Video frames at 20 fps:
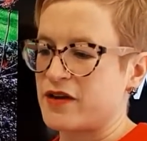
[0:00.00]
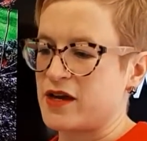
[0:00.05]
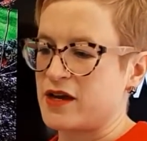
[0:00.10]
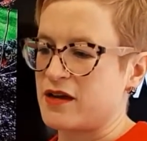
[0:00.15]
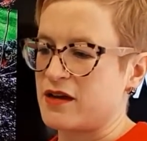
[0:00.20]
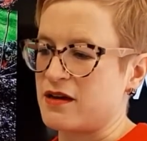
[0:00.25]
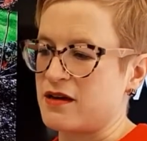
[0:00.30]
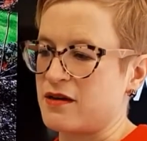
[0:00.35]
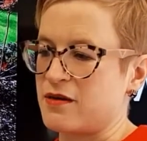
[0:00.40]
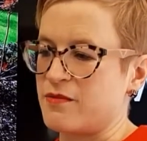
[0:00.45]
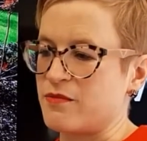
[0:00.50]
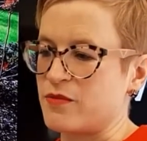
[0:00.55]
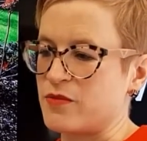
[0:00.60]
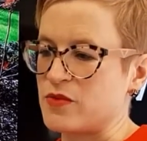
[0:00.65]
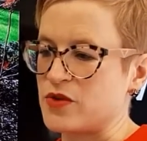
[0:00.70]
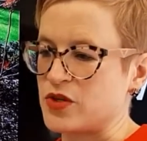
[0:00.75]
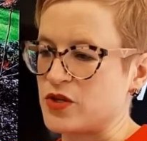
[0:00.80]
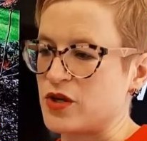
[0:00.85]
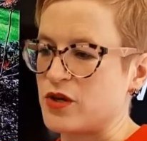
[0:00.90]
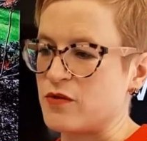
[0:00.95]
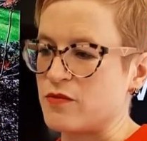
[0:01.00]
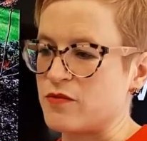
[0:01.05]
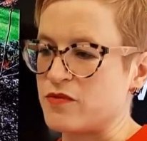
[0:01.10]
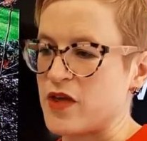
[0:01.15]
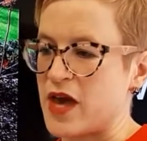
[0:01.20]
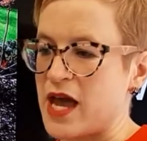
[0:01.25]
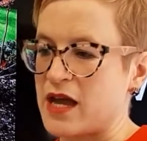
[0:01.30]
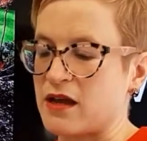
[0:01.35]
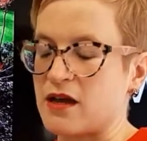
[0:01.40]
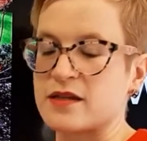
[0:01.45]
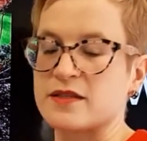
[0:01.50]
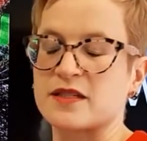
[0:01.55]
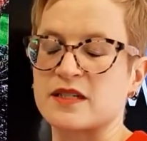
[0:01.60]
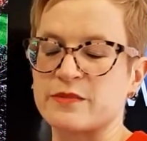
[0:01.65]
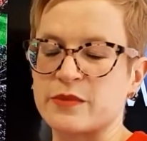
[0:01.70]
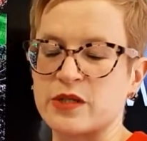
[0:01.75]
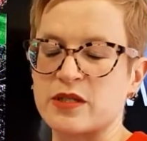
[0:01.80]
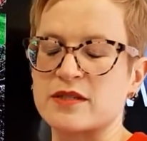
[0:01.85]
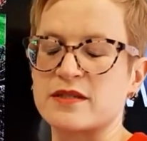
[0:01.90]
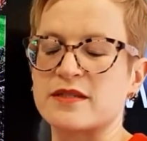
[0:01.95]
their
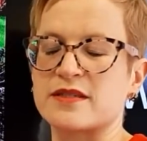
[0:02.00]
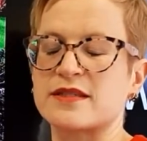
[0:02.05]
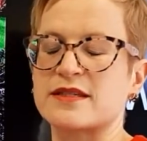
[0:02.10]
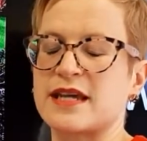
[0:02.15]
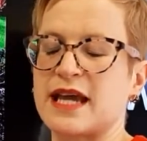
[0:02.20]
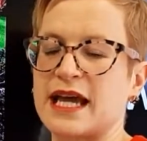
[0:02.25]
customers